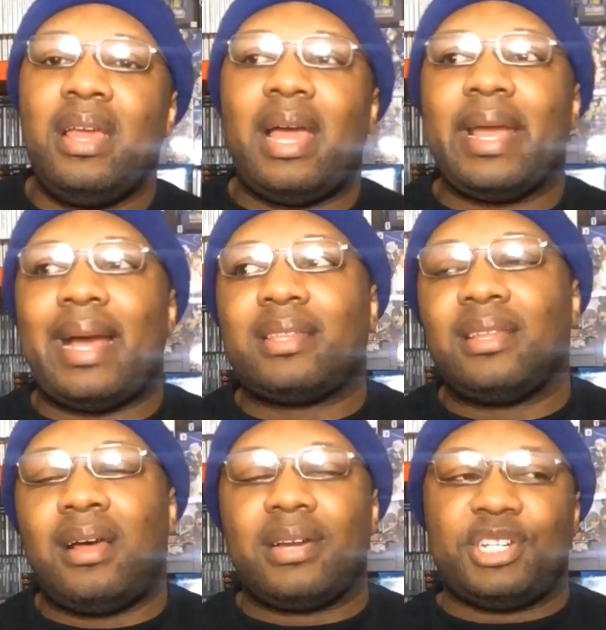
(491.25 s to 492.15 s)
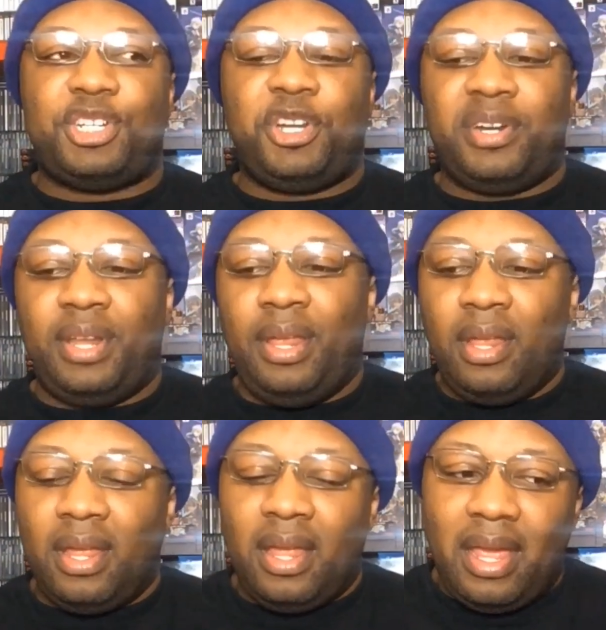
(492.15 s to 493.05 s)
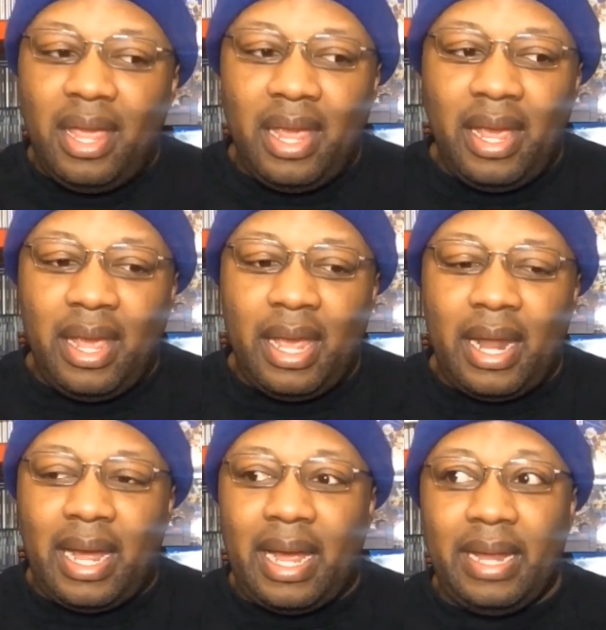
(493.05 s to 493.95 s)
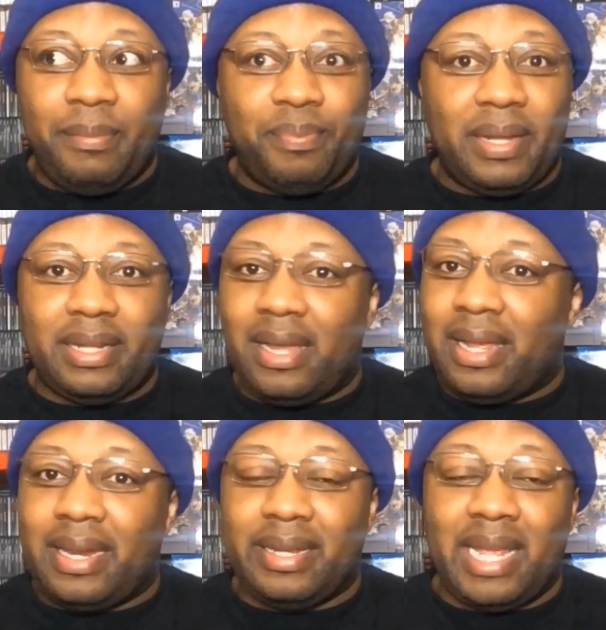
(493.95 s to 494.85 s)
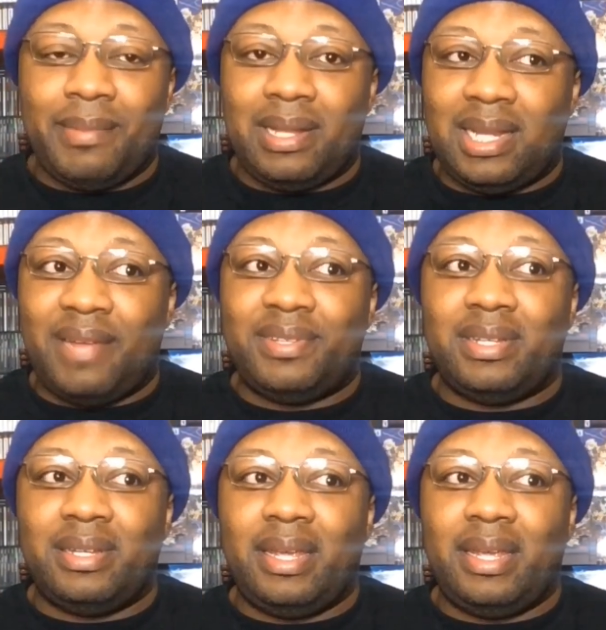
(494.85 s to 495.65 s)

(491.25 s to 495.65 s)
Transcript: I got the longest journey, and I played the hell out of the game and loved it.